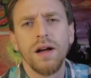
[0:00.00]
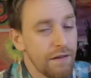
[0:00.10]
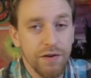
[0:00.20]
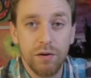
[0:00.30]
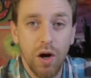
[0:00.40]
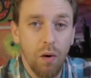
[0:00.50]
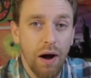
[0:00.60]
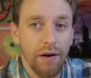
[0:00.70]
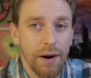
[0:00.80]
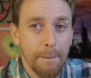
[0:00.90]
If you go
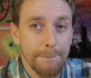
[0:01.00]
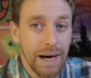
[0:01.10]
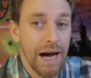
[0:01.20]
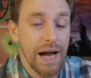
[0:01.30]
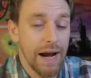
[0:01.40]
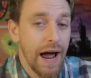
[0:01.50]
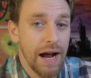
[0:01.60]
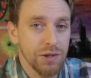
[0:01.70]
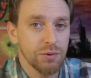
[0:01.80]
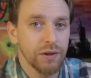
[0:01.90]
out and buy an
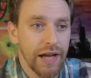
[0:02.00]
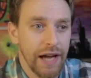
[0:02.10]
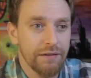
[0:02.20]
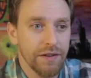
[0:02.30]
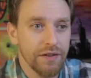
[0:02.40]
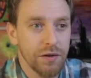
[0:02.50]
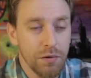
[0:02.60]
actual canvas, you